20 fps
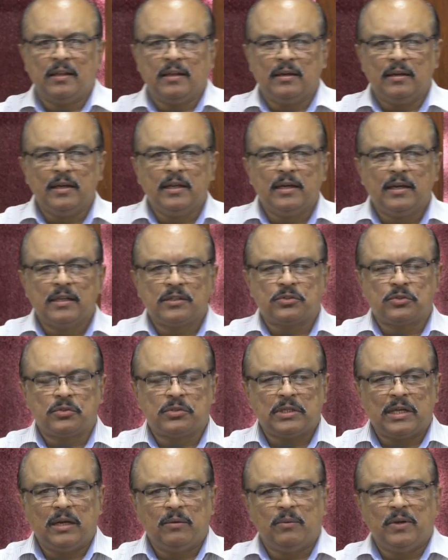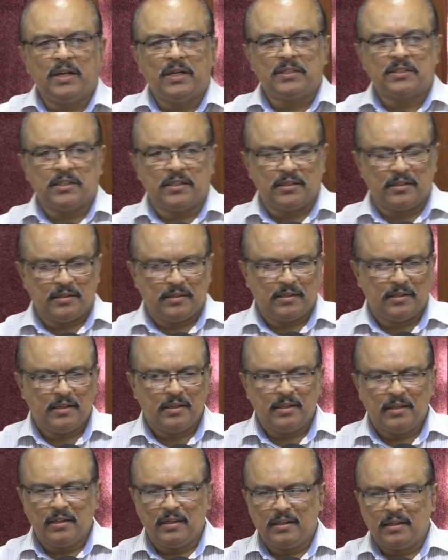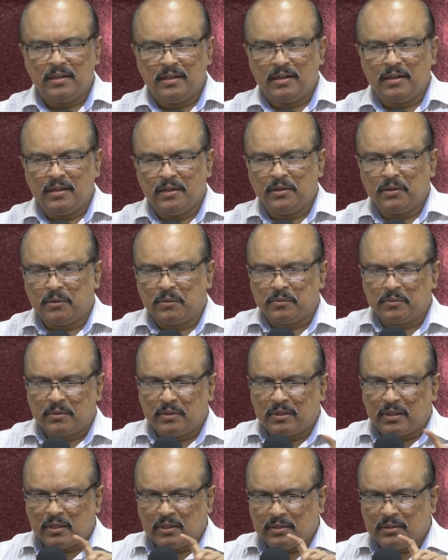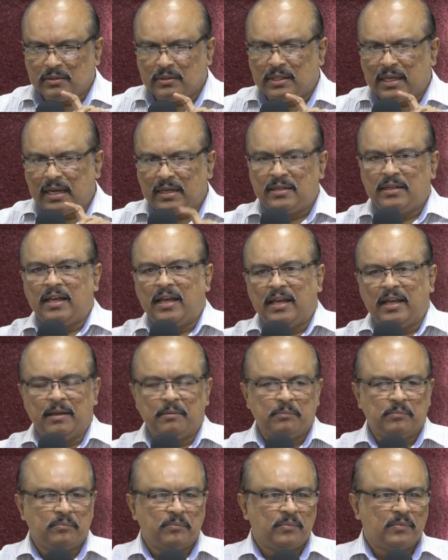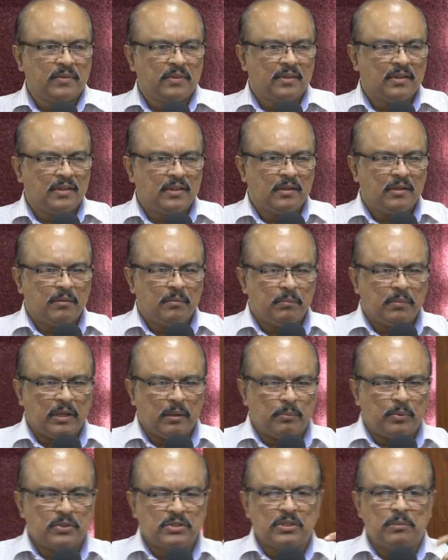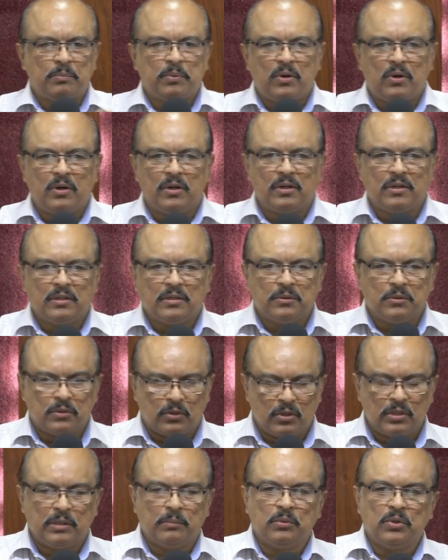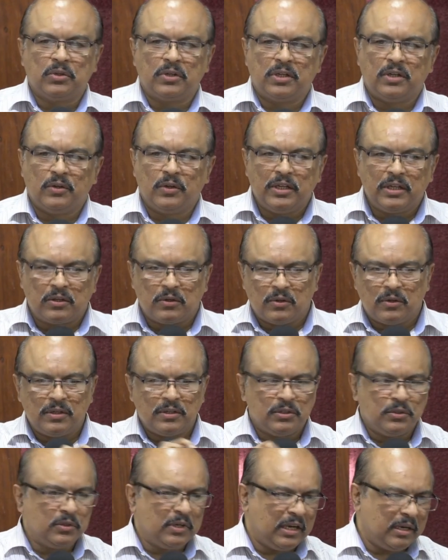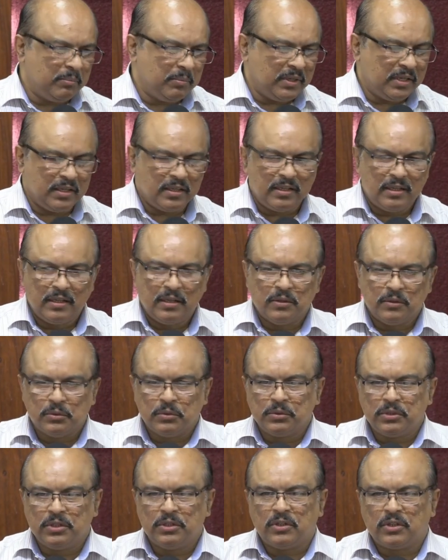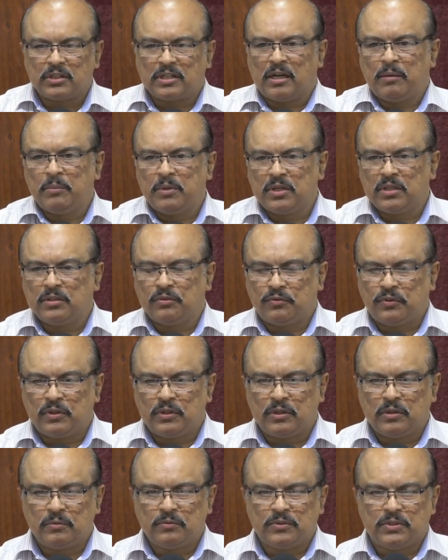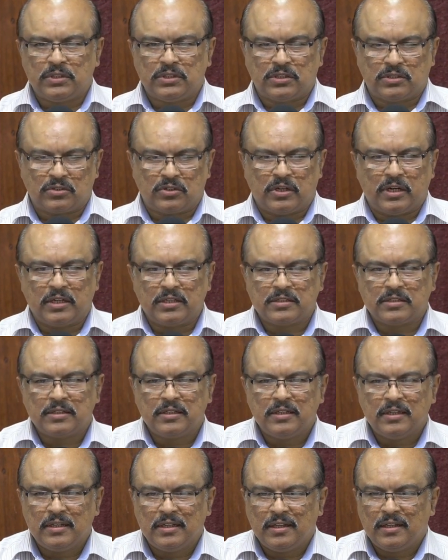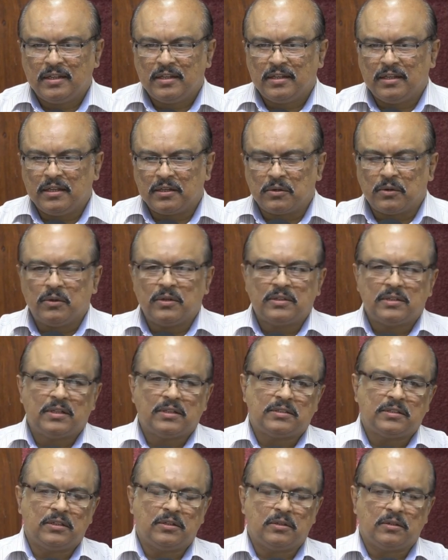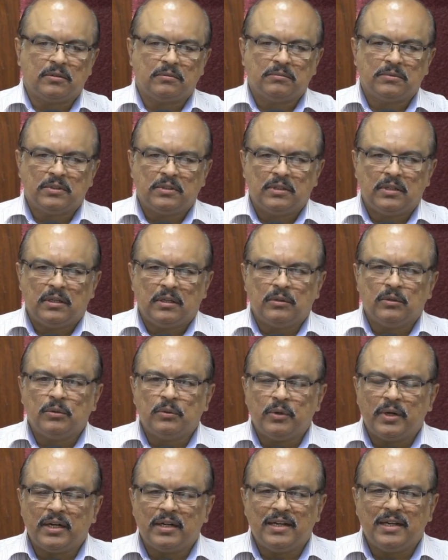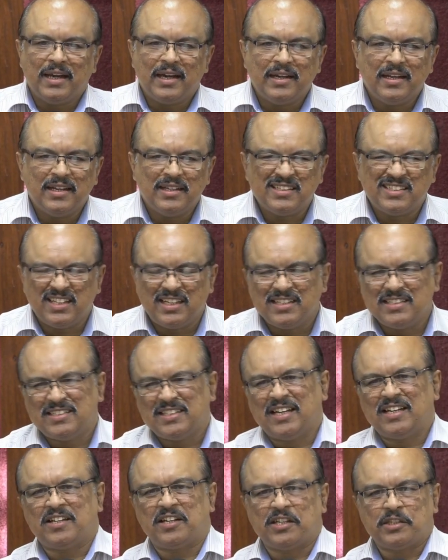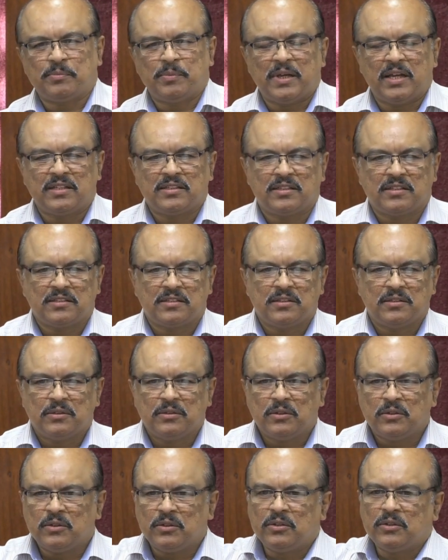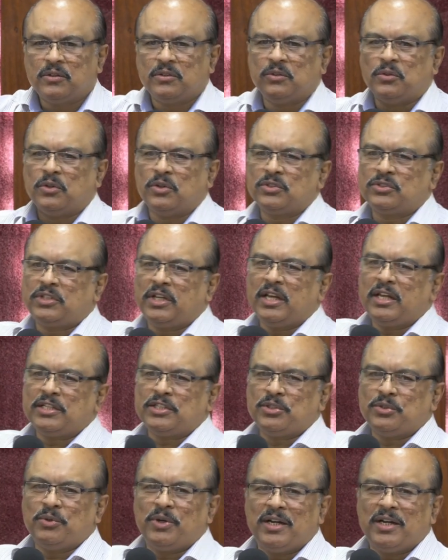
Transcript: lead us to salvation. You know, that time, Apostle Paul, who wrote the book, you know, he called you and me, who did not come into the fold of Jesus Christ, he called us, you know, who were dead in sins and trespasses. Oh, those days you were